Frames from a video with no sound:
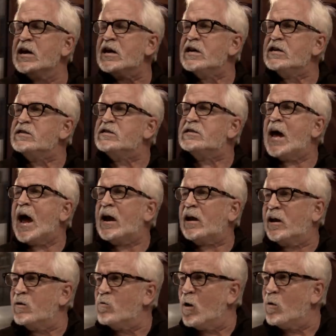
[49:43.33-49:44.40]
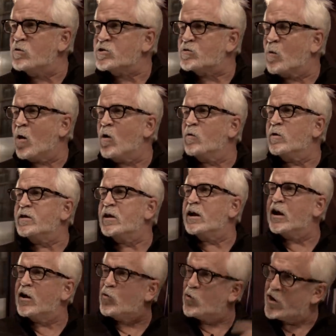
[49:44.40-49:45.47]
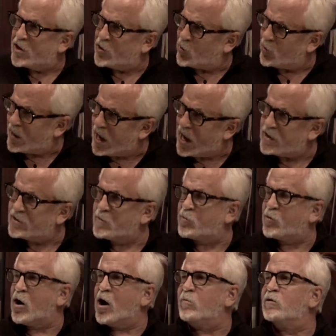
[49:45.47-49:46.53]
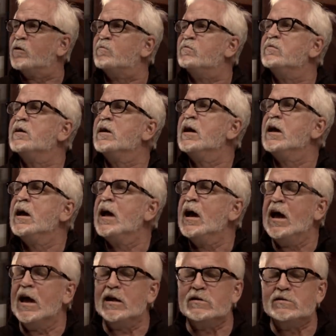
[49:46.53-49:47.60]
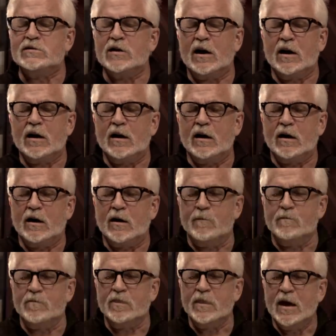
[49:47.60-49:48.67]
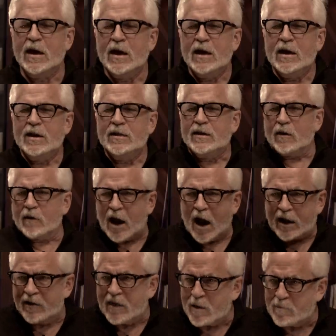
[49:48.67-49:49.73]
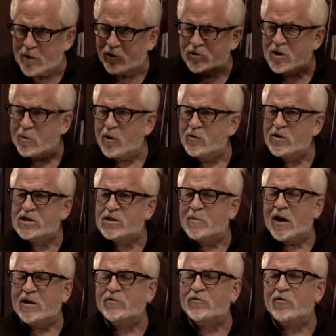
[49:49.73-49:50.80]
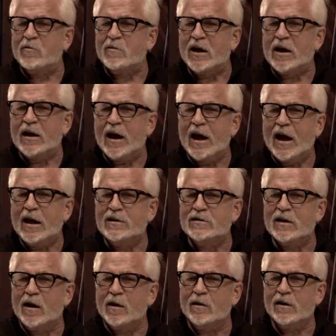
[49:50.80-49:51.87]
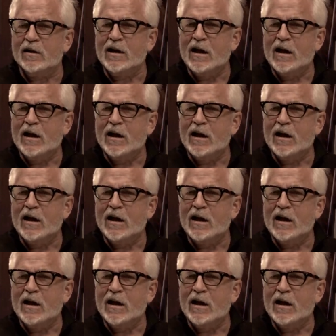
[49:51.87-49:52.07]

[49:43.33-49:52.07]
yeah. exactly what was wrong with it and recreate the problem, mm and uh, um, they're kind of they built up a respect for me and. Uh,